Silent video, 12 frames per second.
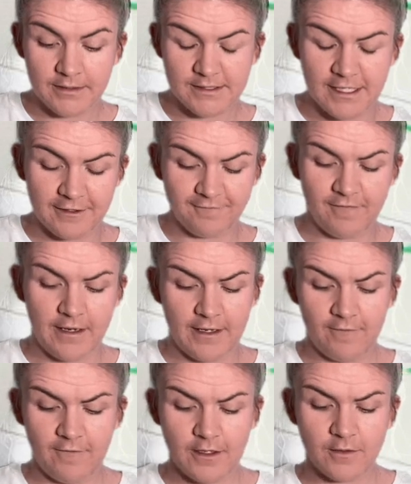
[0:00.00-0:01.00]
take
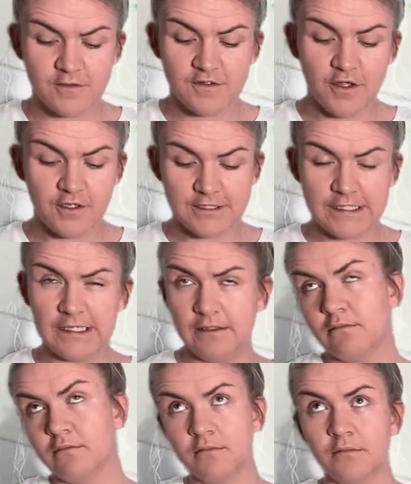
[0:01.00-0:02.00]
5 equals 13.